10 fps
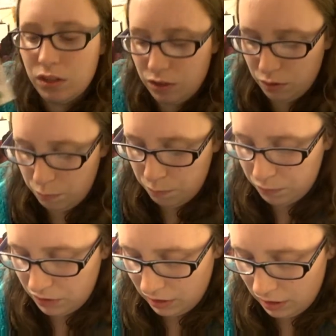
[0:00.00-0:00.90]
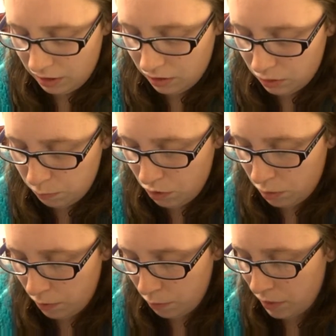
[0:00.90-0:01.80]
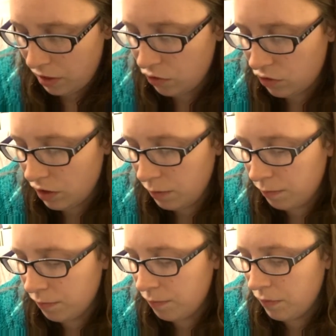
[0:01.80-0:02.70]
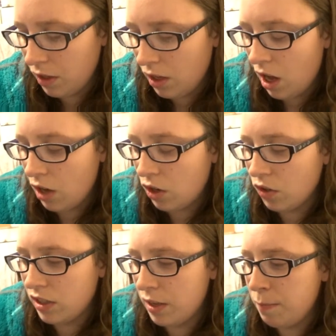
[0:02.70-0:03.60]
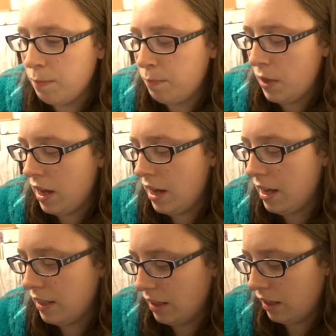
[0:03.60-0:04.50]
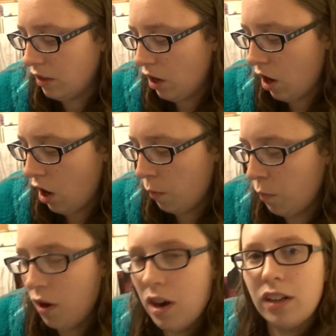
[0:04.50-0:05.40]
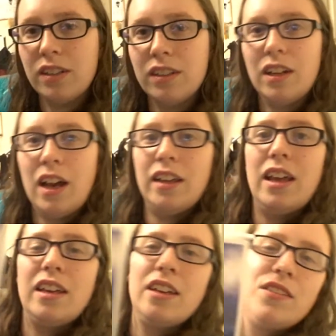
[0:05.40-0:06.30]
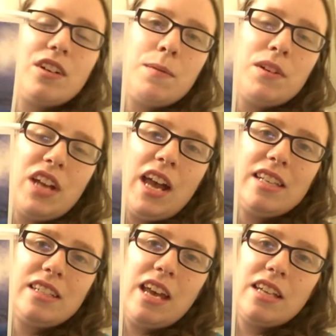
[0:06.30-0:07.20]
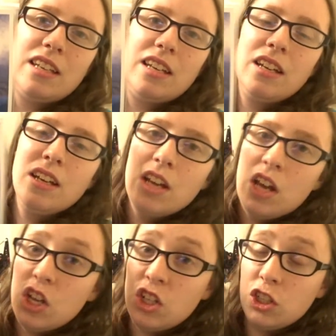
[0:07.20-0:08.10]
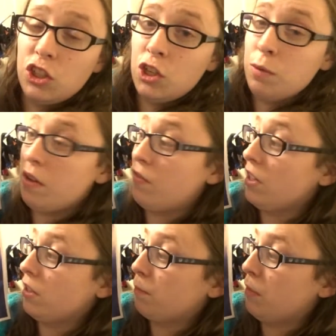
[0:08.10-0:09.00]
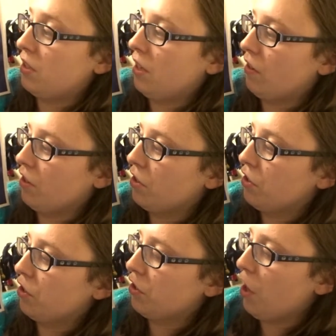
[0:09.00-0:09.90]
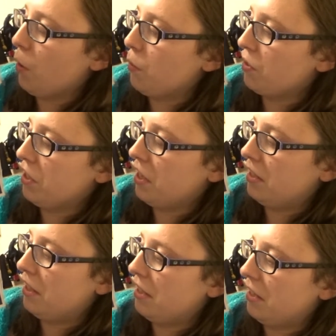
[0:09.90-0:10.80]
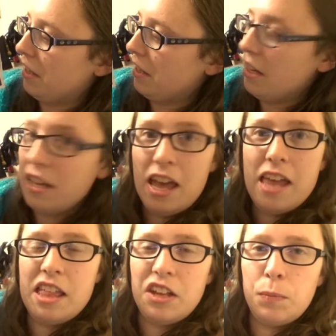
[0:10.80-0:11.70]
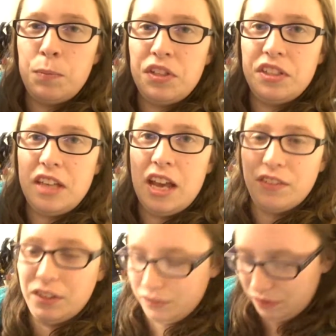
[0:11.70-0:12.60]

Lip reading: So I'll stick that in tomorrow on my live stream. I got this amazing artwork. I like it very much. I had to get it. It's just two of my things put together. Star Wars and Disney. And then it got put together.